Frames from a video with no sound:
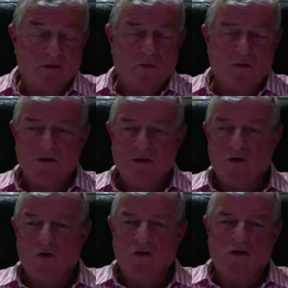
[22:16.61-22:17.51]
what you'd
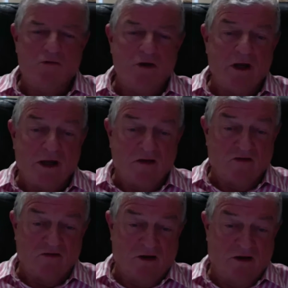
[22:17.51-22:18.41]
call career
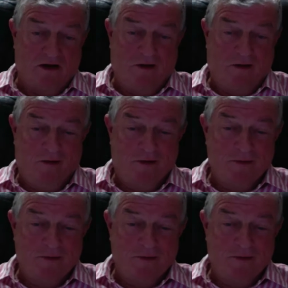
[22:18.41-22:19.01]
counselling now.